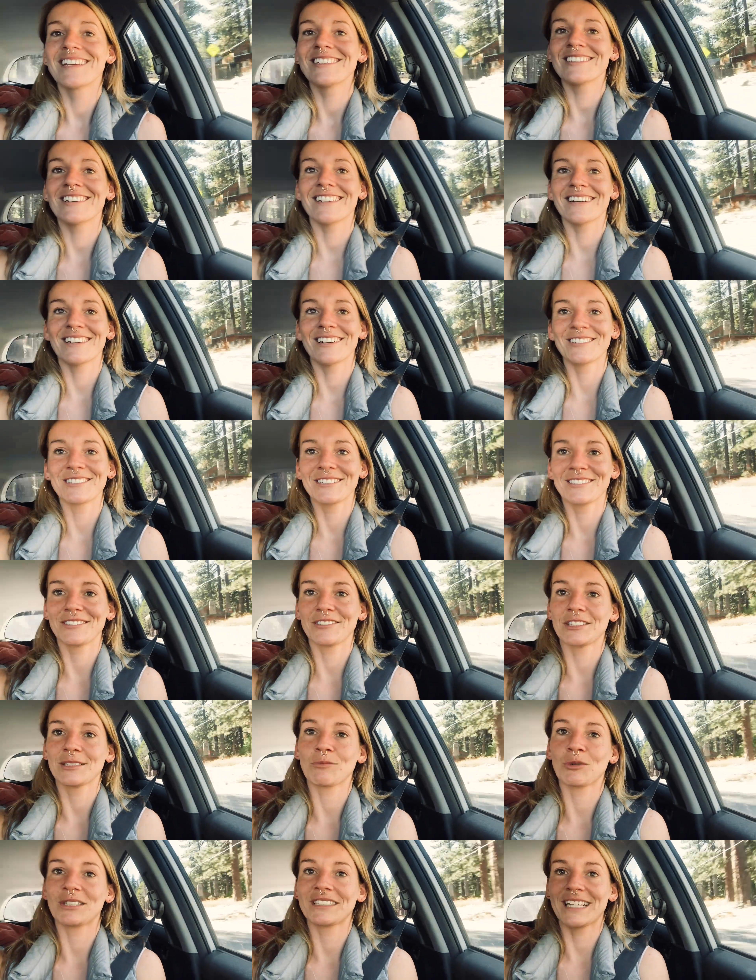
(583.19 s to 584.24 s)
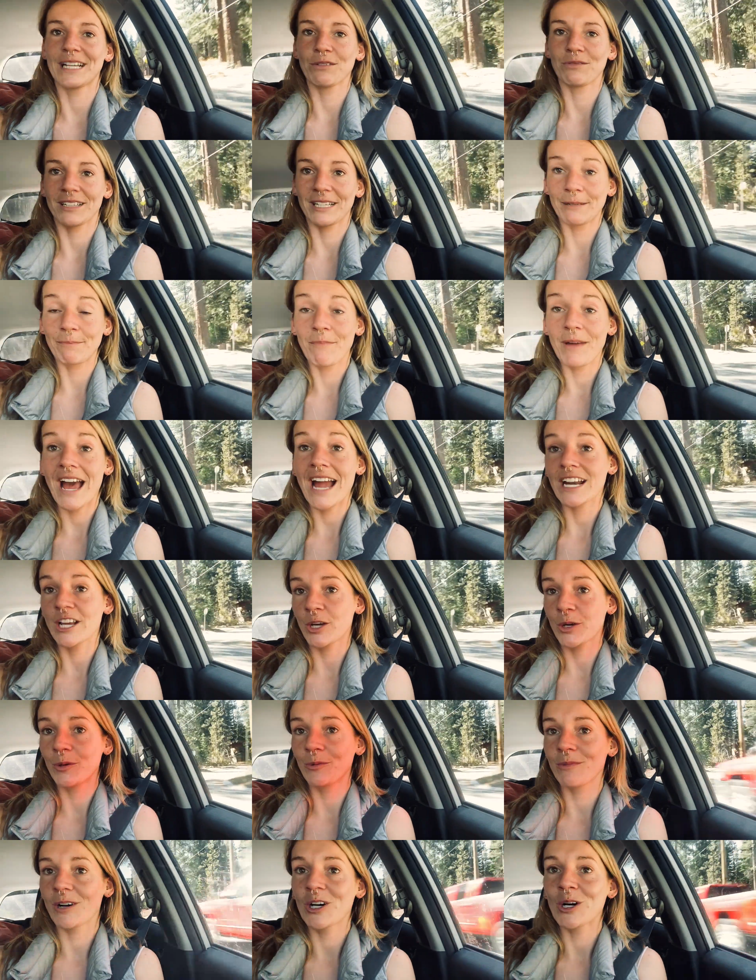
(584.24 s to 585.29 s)
So I can also do this more safely.
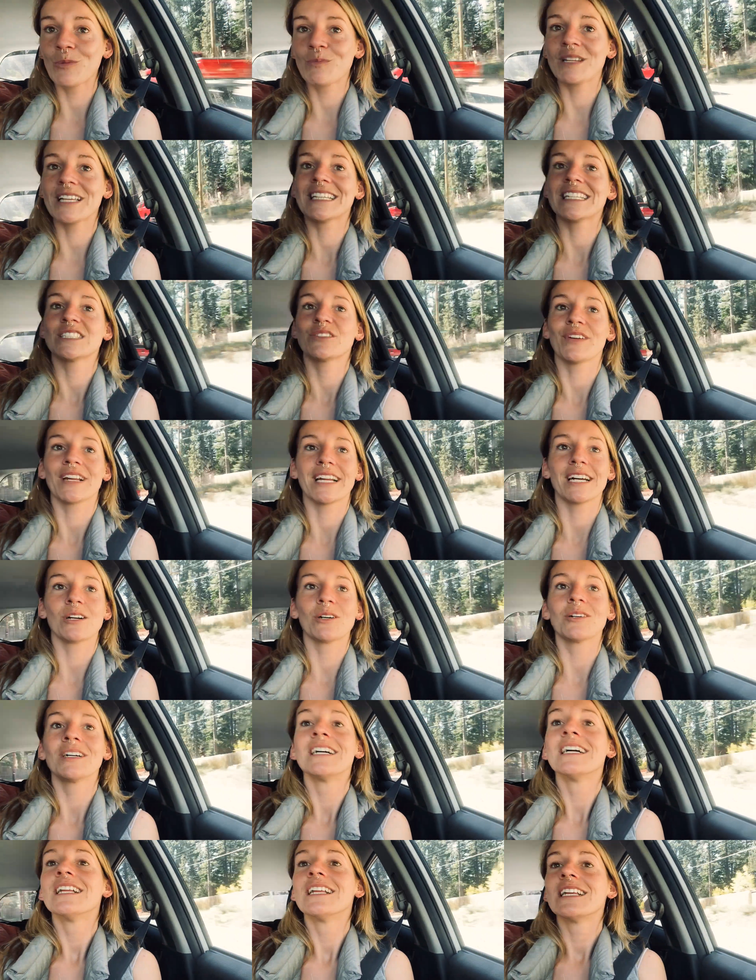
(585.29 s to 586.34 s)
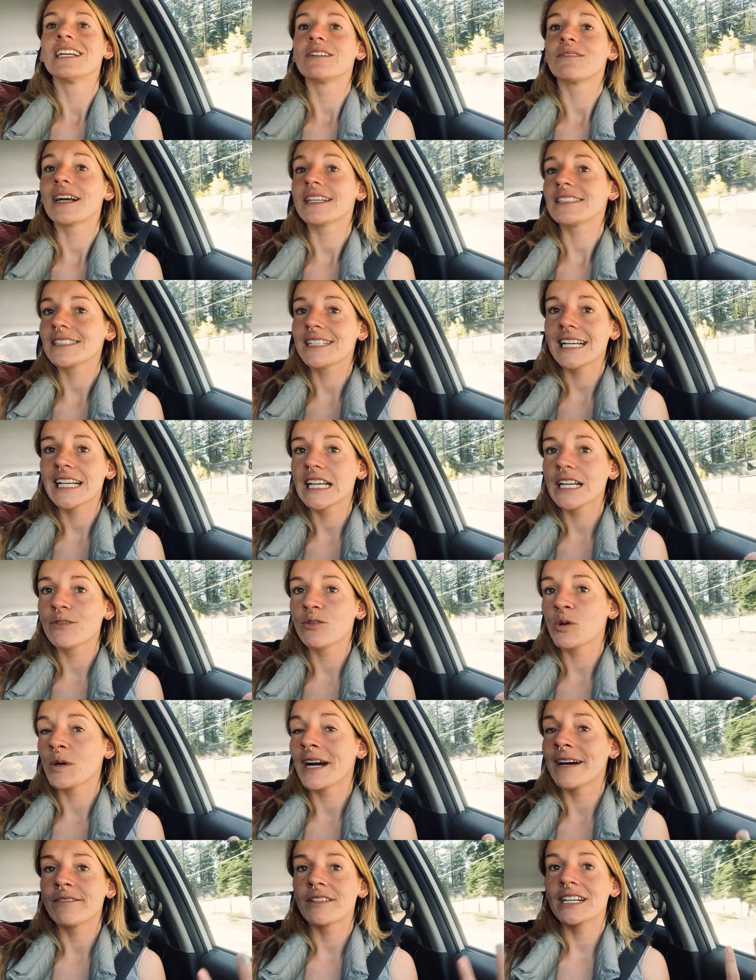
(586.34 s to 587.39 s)
Anywho, hope that this video resonated for
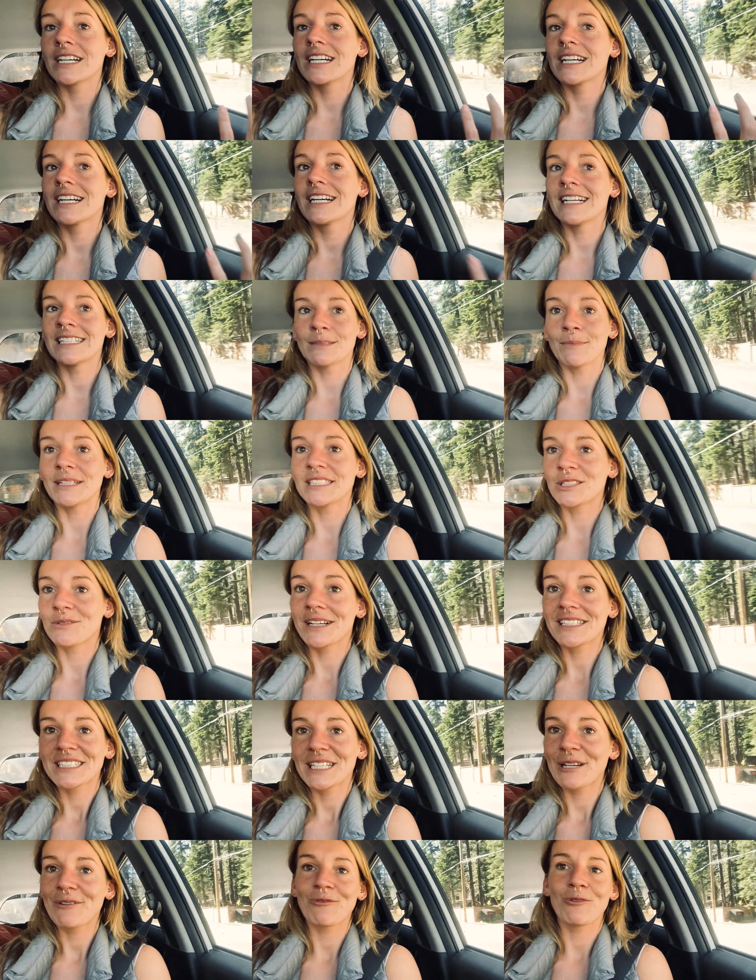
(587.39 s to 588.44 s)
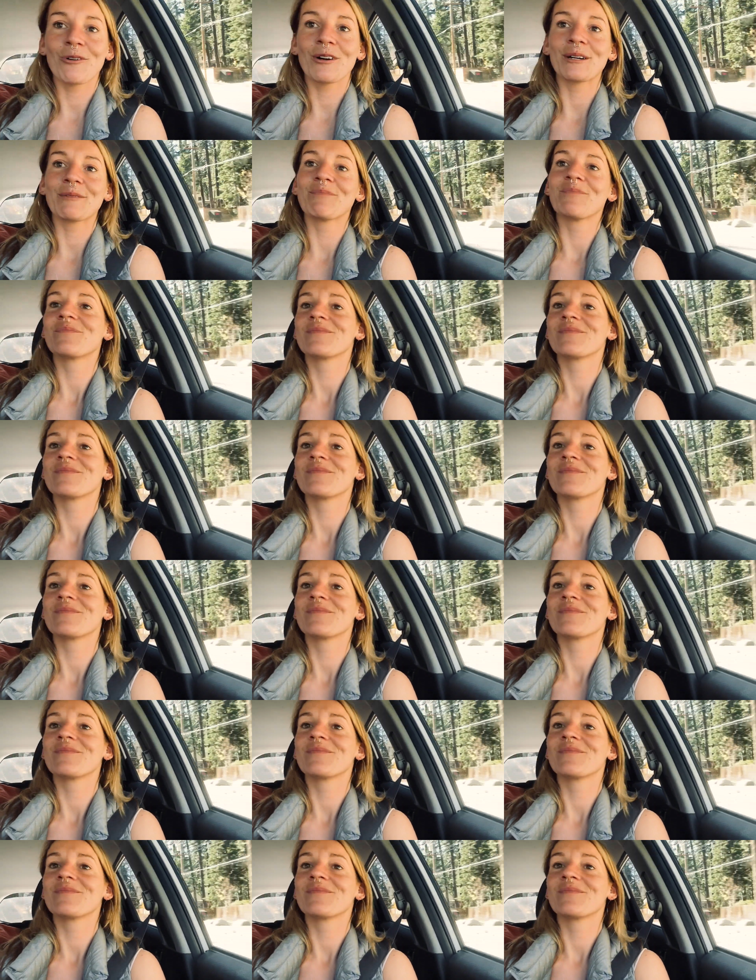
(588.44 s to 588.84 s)
whoever it's meant to resonate for.